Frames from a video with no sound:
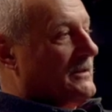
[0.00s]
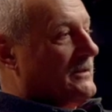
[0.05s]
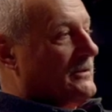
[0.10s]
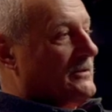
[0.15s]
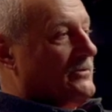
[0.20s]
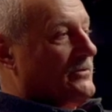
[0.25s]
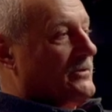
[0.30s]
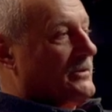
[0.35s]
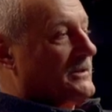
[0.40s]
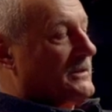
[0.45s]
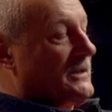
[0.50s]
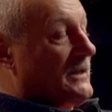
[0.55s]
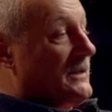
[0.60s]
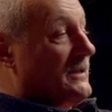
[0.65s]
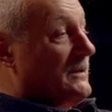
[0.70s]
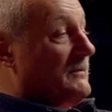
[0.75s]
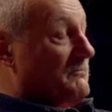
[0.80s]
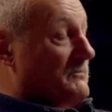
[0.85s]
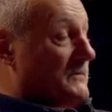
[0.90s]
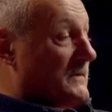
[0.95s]
you could
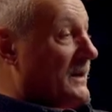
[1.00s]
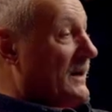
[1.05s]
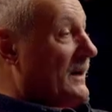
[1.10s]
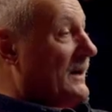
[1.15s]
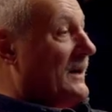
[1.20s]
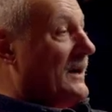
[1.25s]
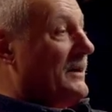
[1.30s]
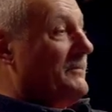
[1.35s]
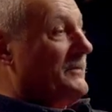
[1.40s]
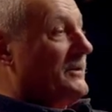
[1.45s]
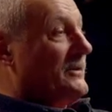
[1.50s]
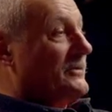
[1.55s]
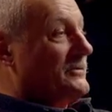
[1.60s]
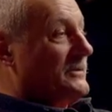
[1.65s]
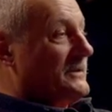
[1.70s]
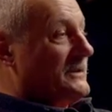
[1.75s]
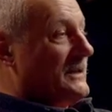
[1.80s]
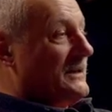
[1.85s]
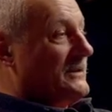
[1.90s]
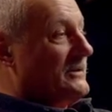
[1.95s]
say, yeah, I'm going to
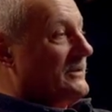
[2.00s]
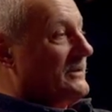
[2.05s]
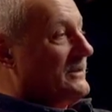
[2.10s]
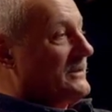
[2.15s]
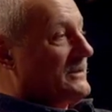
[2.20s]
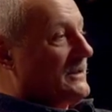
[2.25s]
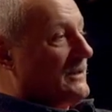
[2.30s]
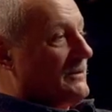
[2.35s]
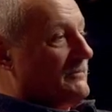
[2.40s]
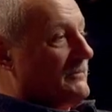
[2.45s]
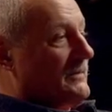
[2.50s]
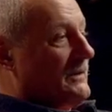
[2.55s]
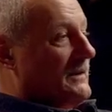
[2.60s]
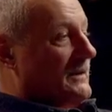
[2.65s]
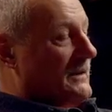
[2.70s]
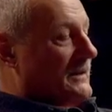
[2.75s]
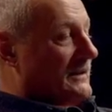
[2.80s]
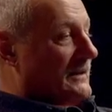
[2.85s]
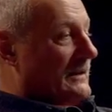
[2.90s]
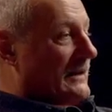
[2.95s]
attend to this. I'm
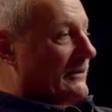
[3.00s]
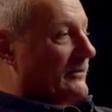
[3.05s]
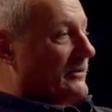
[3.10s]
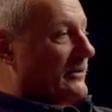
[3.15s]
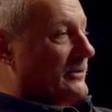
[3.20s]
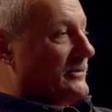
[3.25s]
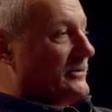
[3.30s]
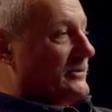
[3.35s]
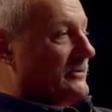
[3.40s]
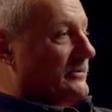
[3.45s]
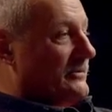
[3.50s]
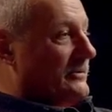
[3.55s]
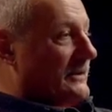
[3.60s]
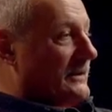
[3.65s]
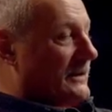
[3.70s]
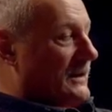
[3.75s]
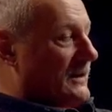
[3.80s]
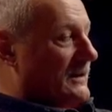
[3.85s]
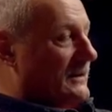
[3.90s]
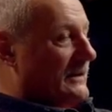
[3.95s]
now going to
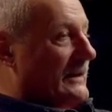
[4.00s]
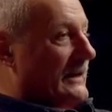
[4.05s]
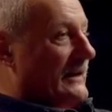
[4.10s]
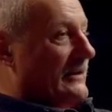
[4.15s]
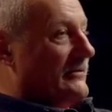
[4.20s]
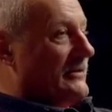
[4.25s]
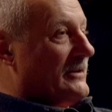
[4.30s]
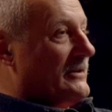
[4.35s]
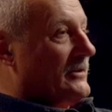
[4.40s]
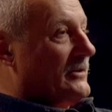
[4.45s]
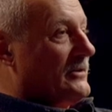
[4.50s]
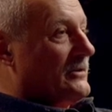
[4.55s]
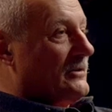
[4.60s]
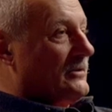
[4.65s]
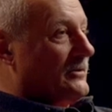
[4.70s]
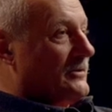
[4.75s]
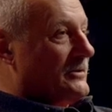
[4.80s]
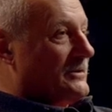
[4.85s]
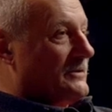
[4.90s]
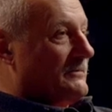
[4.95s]
an art gallery and going to
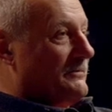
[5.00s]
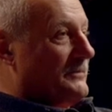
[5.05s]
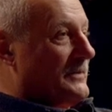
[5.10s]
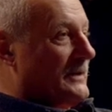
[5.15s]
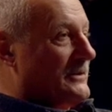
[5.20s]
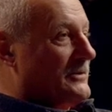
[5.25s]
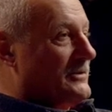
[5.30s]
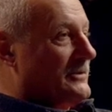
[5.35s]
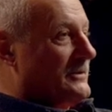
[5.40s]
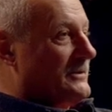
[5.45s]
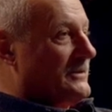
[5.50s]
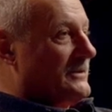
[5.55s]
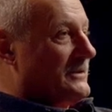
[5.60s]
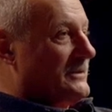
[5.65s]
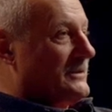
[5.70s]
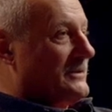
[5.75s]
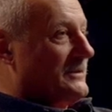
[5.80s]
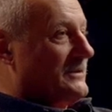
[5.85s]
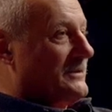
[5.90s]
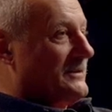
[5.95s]
look at some pictures.
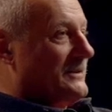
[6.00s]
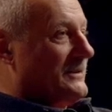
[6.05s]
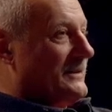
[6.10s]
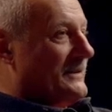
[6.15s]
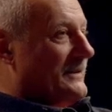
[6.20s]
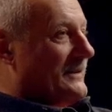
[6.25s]
This is,